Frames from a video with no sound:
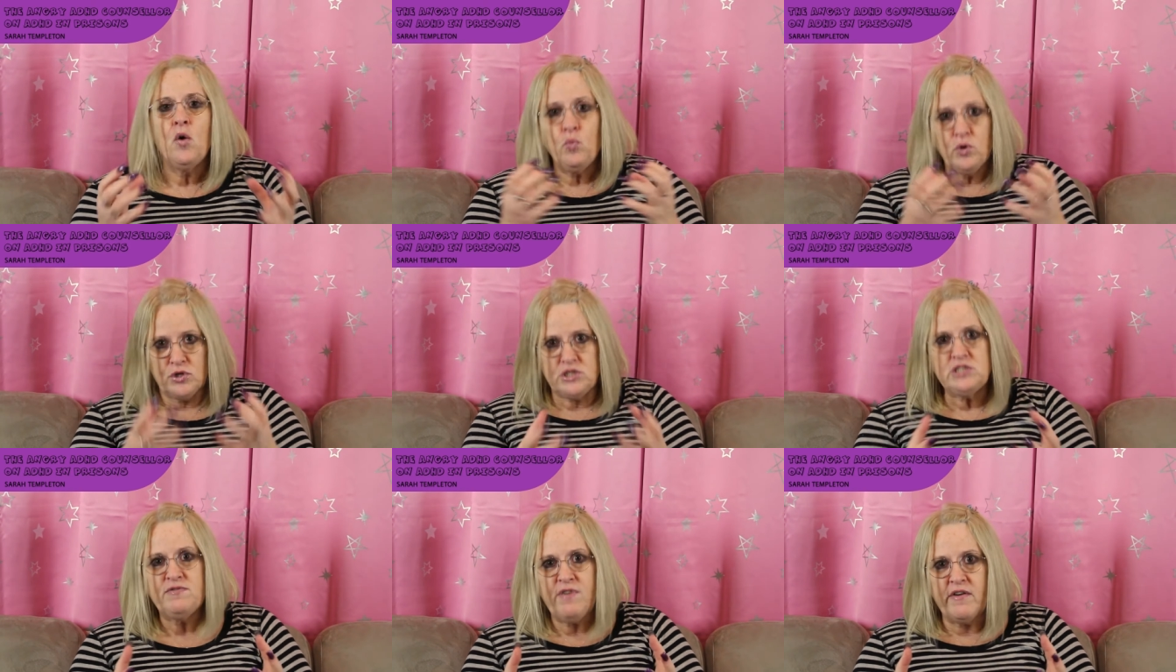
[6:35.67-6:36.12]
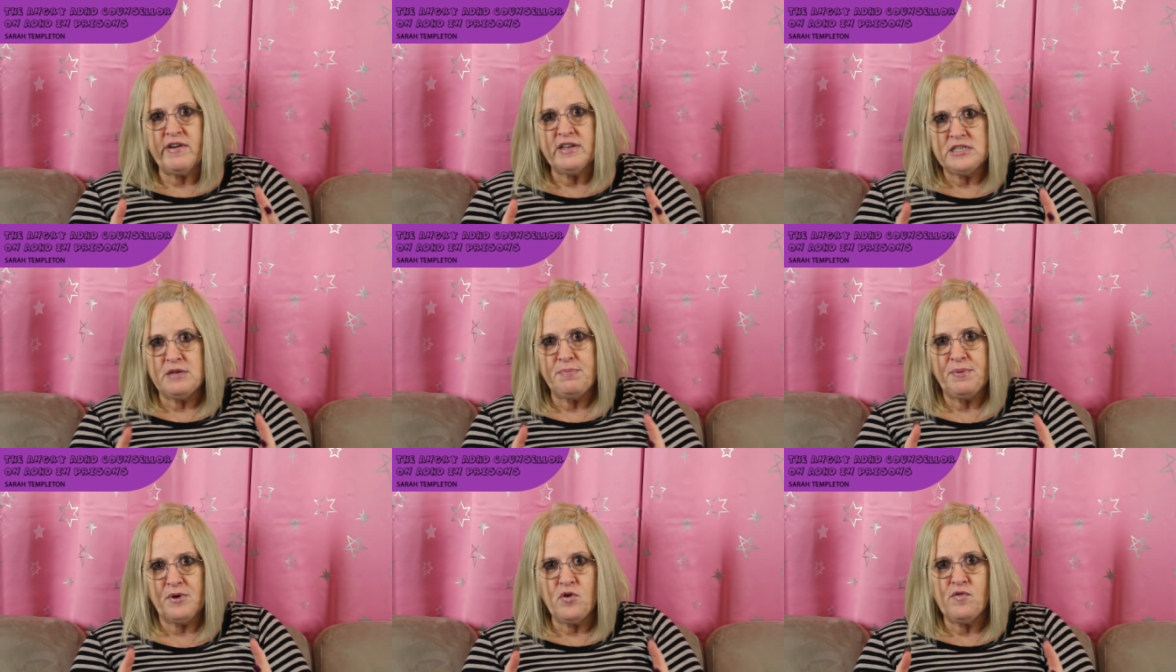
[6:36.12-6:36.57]
which is very
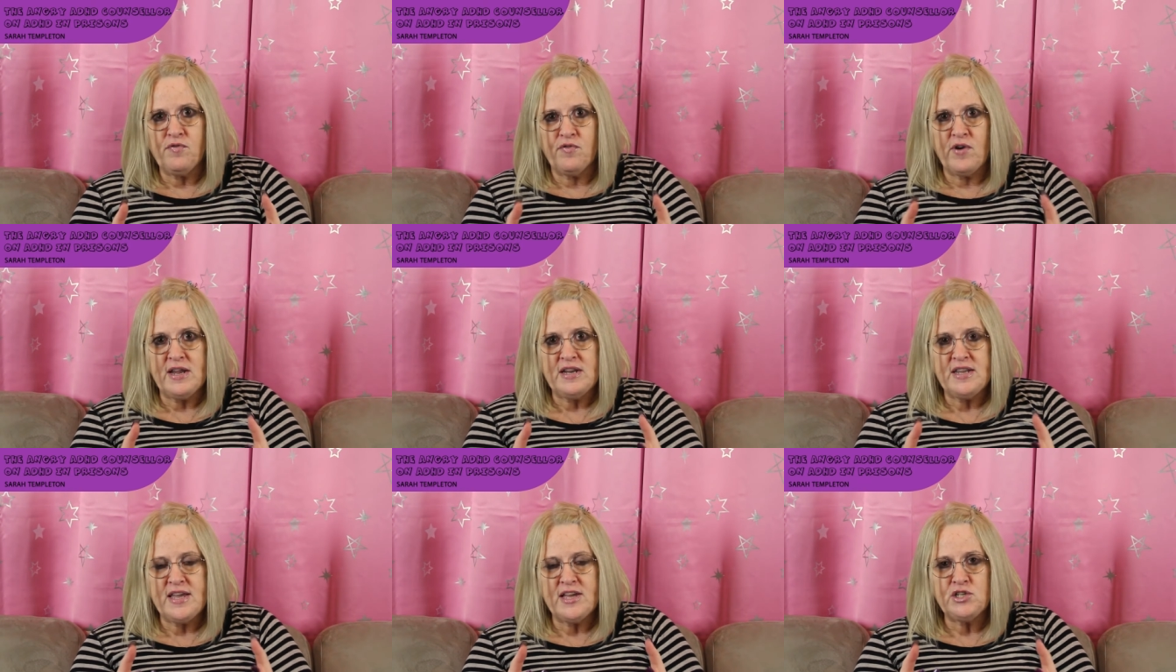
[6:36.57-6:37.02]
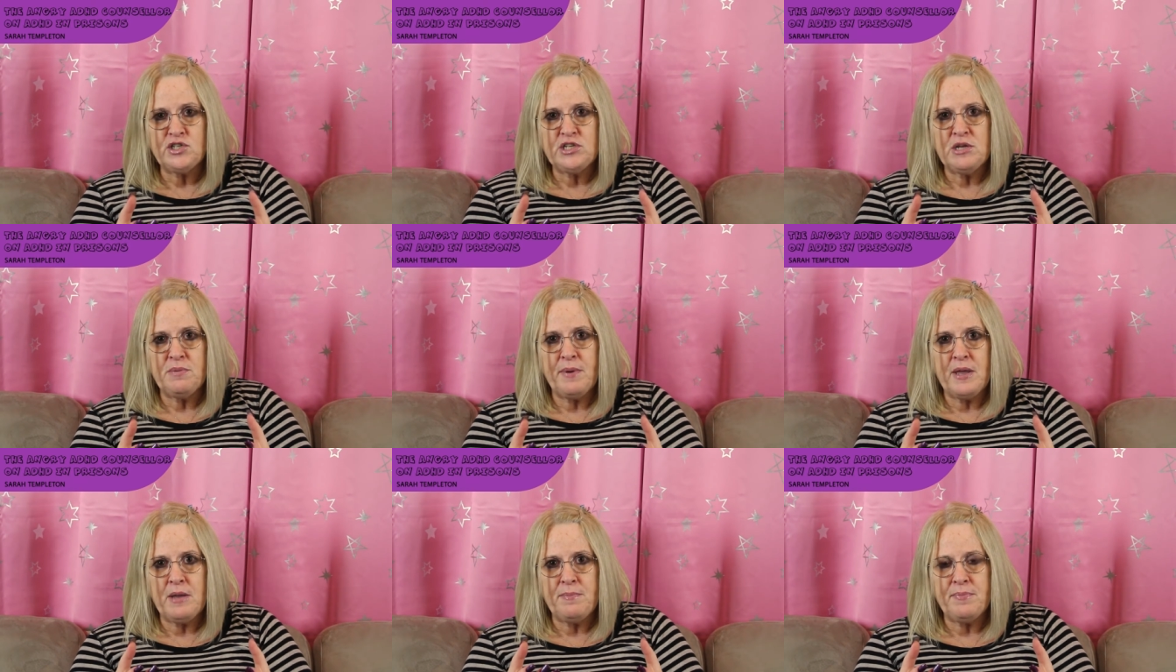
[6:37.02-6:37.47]
typical for
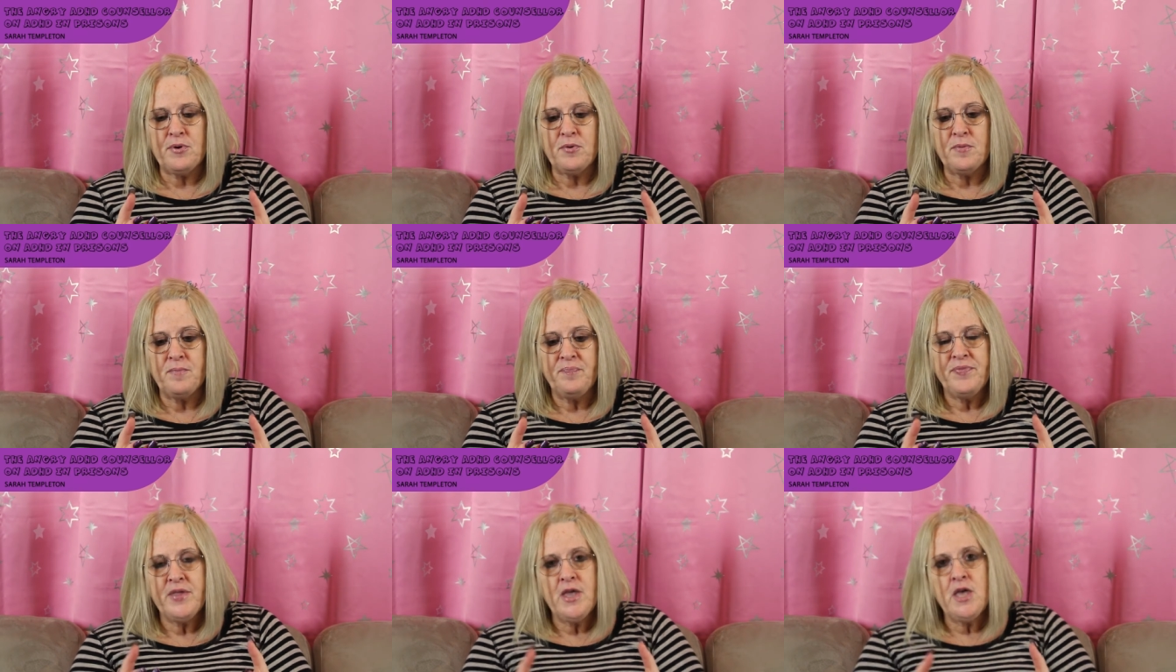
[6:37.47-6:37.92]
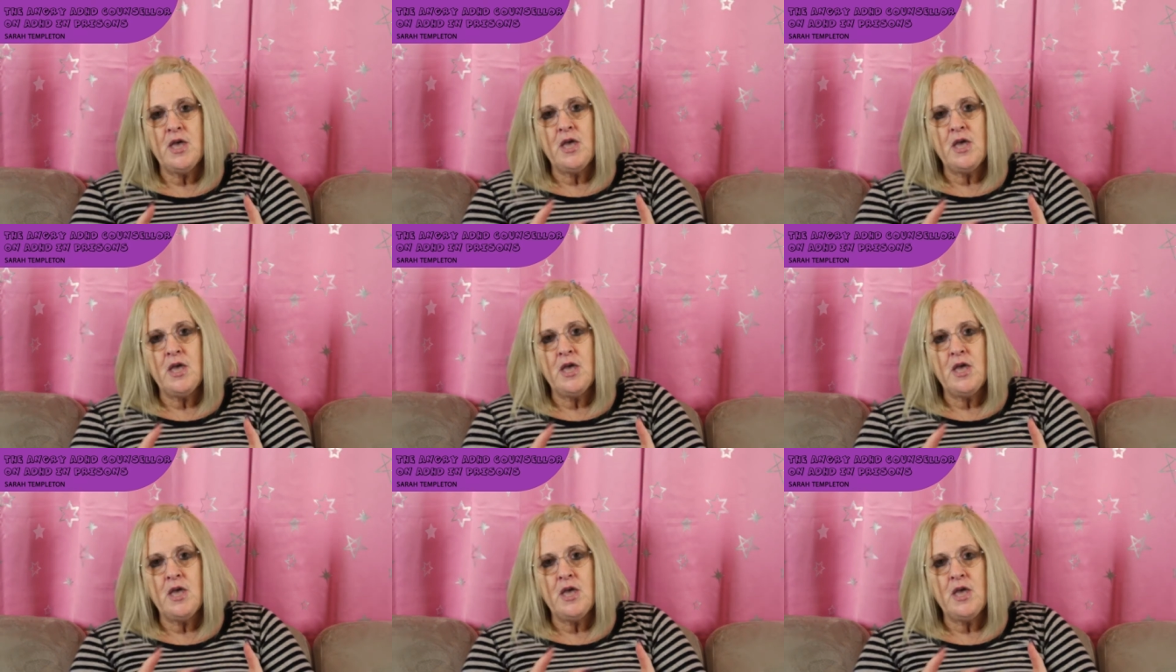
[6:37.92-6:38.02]
ADHD people.